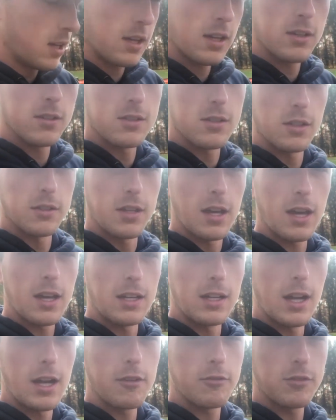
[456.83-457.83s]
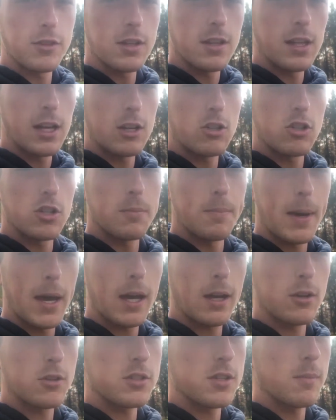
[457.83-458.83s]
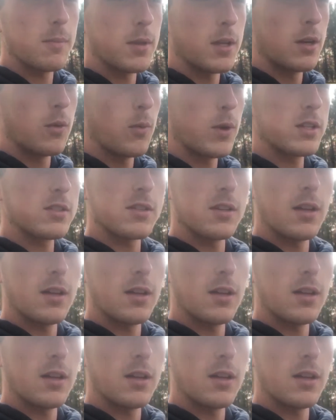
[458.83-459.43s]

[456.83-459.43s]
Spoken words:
because they'll take a knife to the edge of the bag or something and waste a